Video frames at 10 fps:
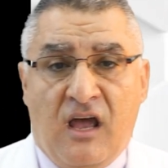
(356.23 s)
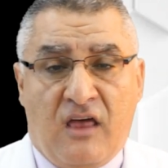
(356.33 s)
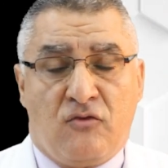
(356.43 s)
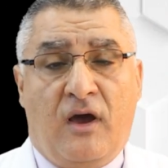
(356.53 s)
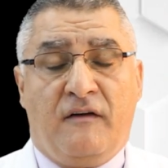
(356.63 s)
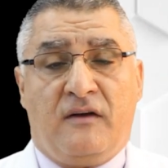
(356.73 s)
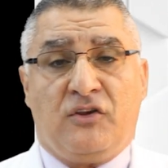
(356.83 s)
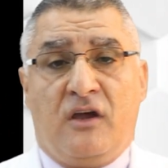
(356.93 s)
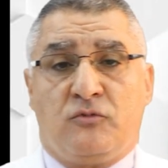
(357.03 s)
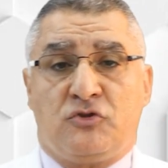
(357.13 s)
and you have a
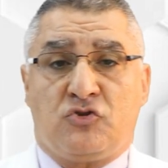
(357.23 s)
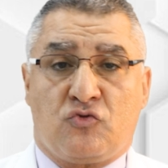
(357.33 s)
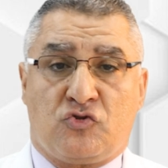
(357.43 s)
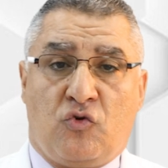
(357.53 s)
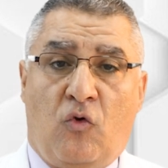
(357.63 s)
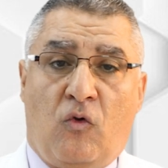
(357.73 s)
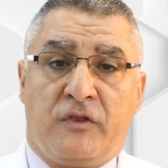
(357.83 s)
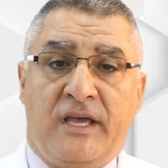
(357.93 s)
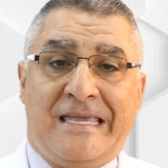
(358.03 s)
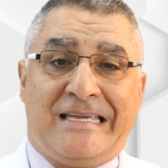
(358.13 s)
type which is
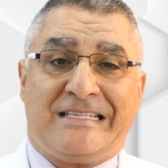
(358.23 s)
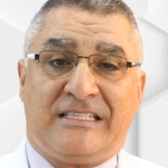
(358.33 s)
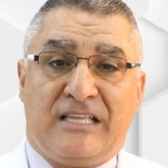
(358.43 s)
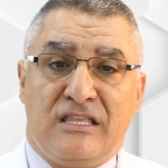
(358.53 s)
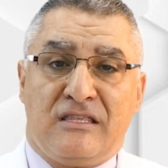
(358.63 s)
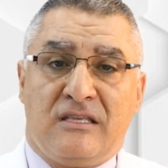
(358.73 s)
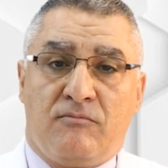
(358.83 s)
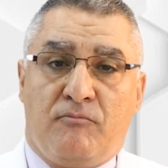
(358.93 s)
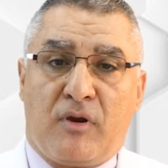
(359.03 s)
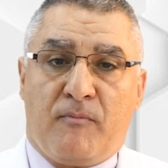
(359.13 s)
called
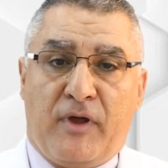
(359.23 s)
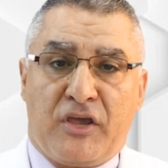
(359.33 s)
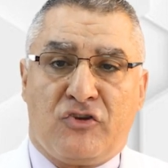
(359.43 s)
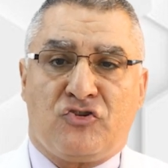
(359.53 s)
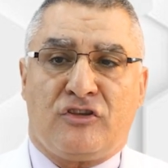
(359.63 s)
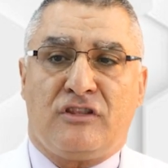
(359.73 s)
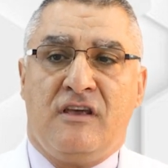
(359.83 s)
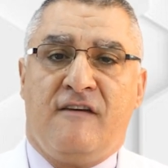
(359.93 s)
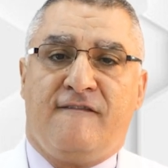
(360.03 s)
extended preparation